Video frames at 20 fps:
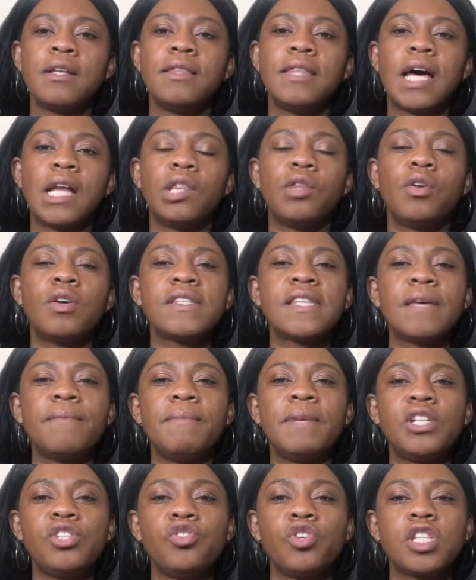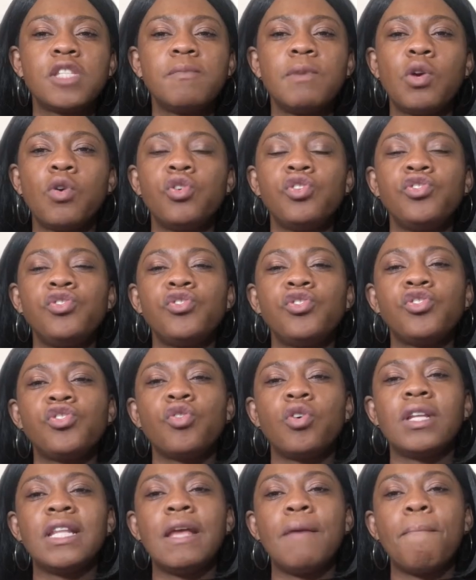that doesn't mean just because you
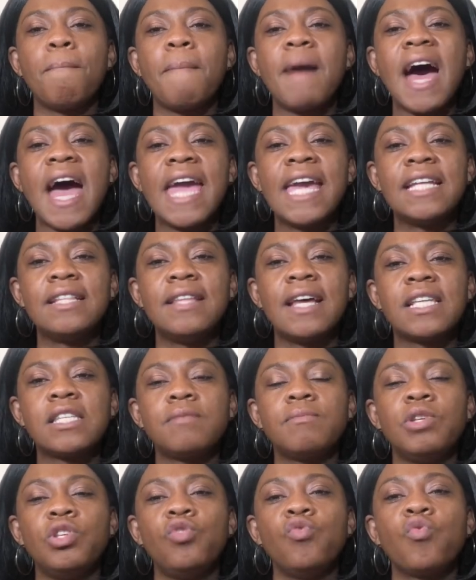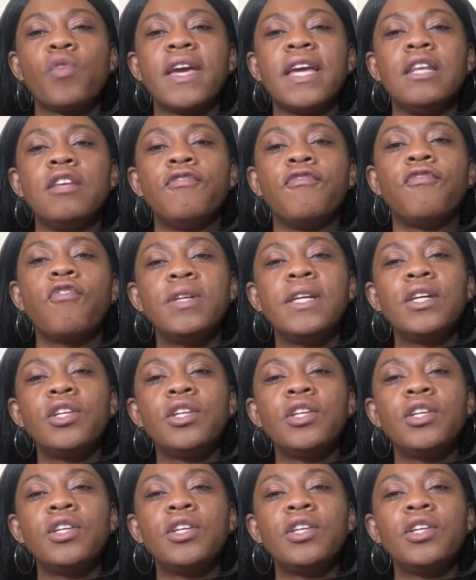saw them buy it, that's mean you can afford.